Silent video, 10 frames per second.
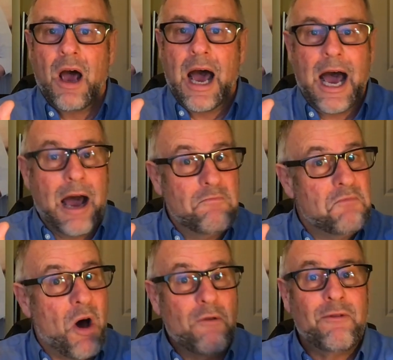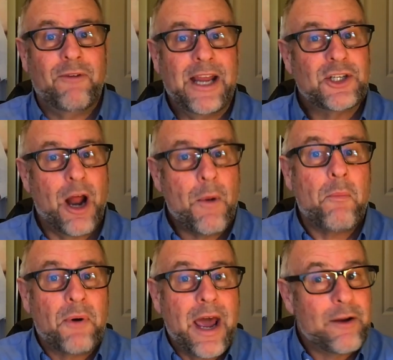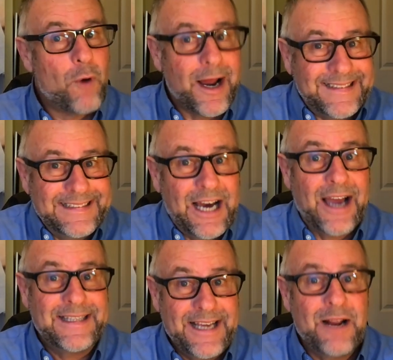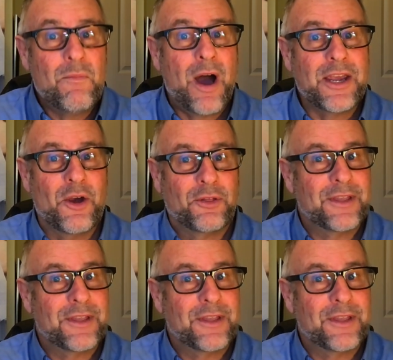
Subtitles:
on reflection, I'm not proud of what I did in my youth.